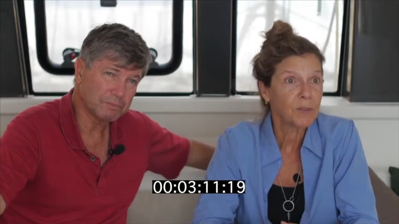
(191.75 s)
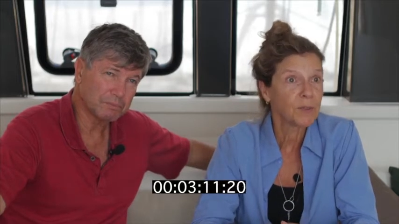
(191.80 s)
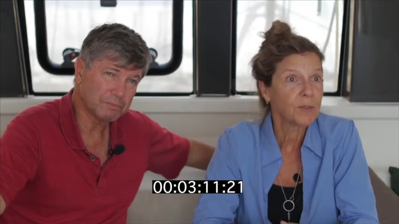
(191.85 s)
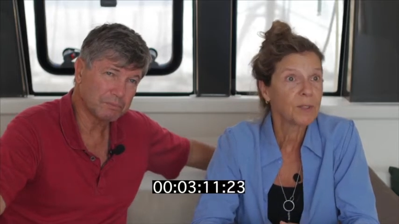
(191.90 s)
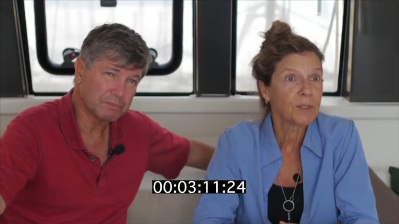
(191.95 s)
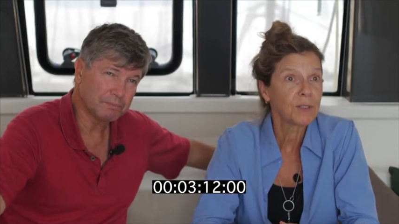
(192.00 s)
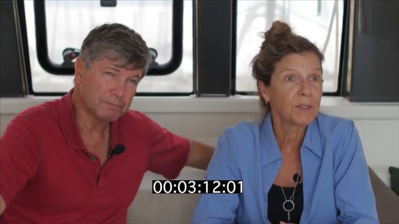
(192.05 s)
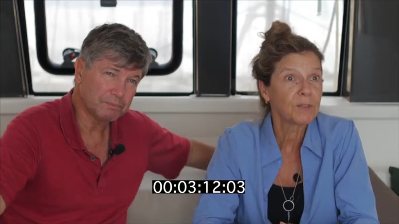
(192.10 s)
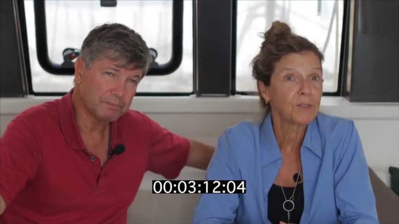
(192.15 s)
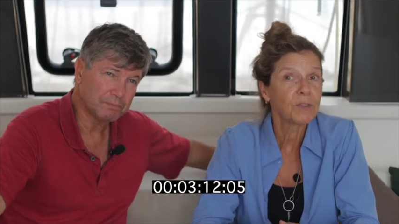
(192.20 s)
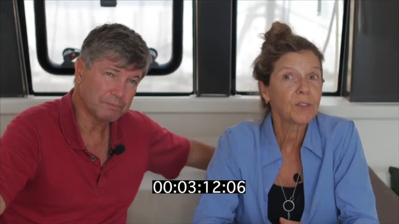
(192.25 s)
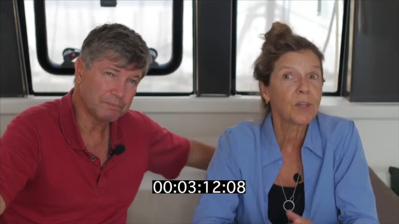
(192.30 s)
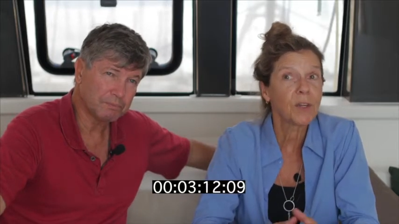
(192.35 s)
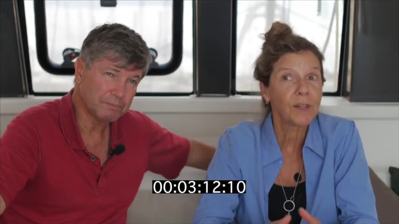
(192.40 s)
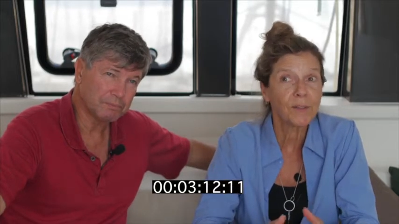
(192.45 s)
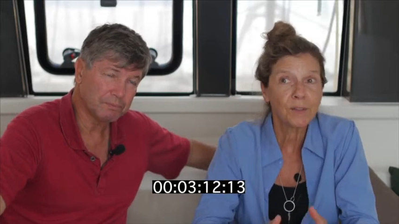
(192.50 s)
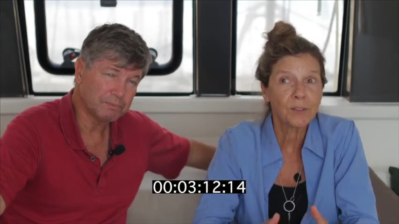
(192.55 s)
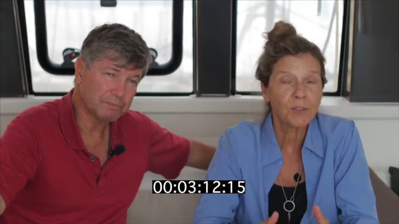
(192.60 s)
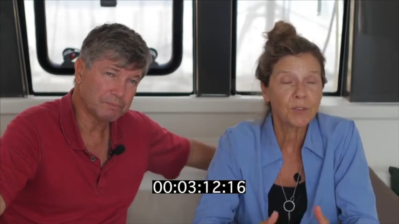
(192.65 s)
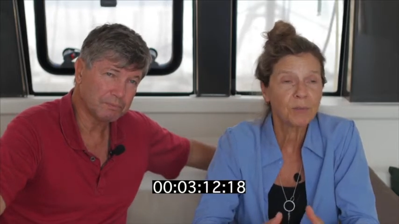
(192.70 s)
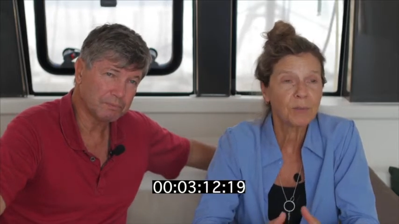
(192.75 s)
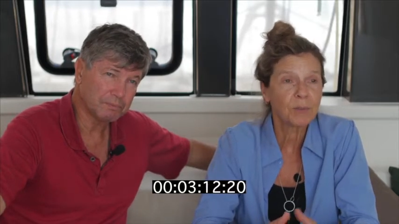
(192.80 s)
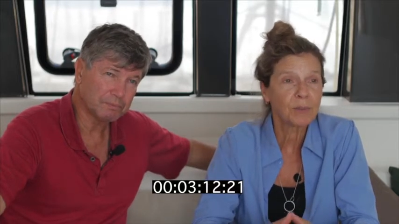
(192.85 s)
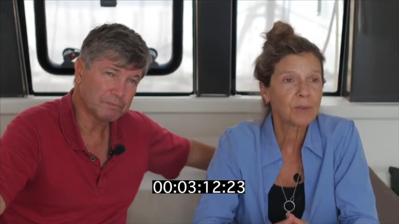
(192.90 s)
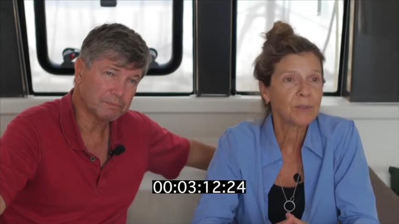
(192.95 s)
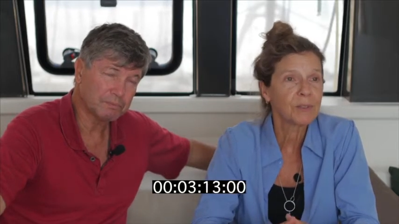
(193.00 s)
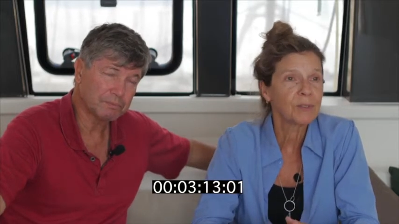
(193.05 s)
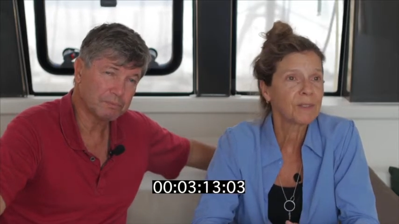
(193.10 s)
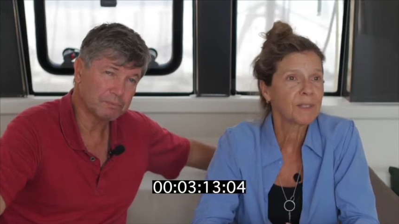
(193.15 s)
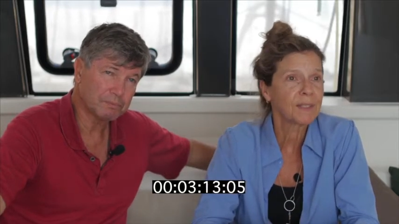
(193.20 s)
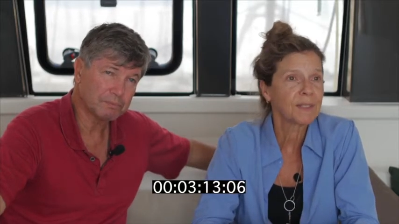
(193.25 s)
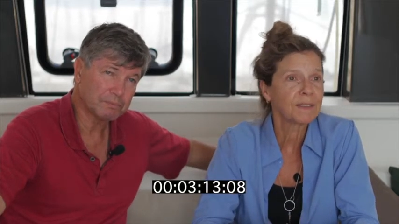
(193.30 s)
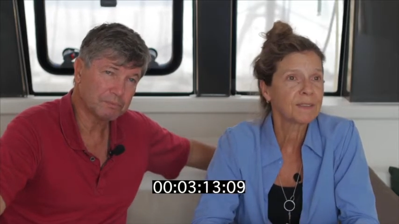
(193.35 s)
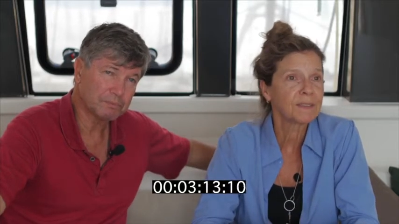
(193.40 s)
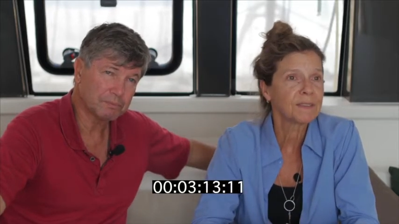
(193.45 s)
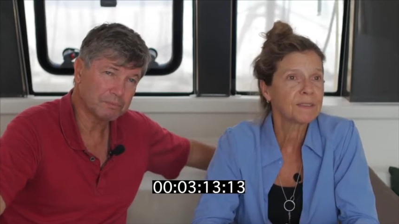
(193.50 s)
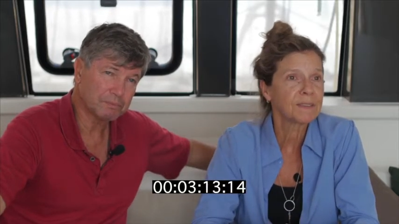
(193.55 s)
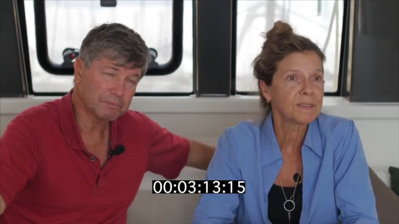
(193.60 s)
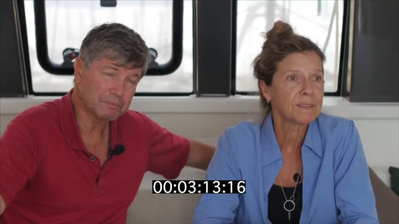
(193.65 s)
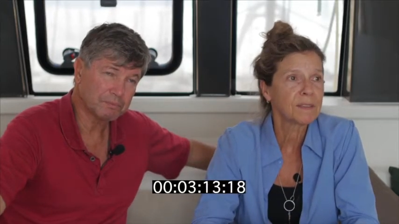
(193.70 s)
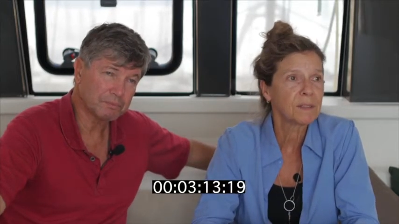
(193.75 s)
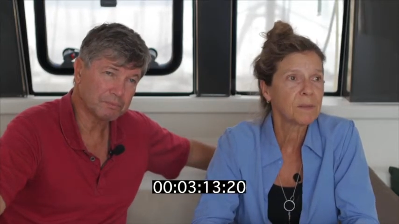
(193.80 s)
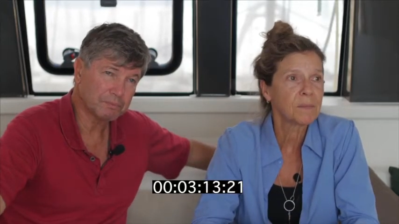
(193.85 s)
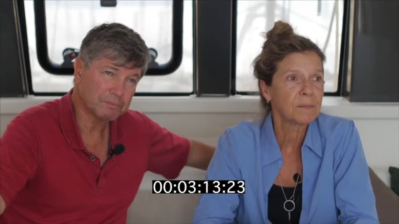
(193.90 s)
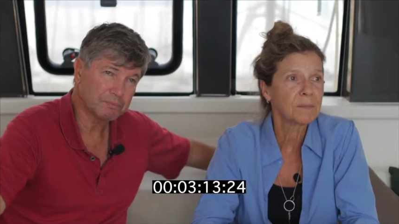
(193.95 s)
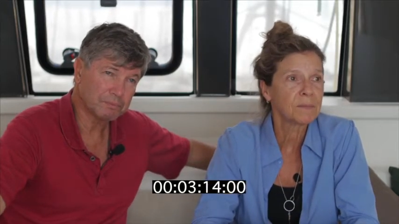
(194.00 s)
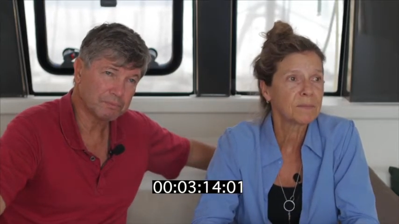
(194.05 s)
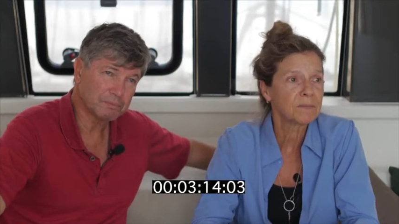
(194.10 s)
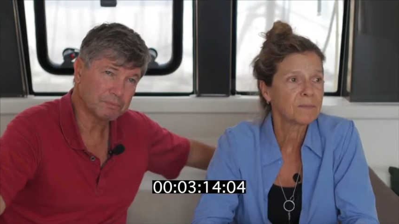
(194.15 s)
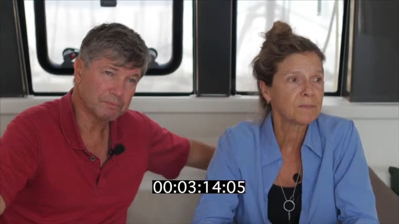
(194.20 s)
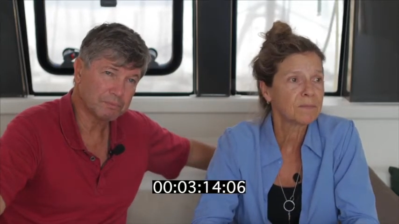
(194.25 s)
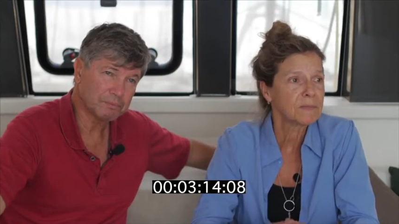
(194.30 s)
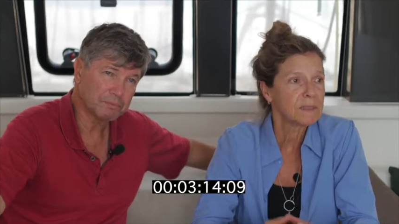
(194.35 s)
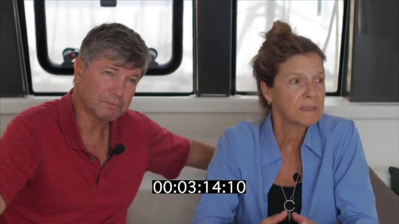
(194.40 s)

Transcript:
Speaker 1: Very knowledgeable and um,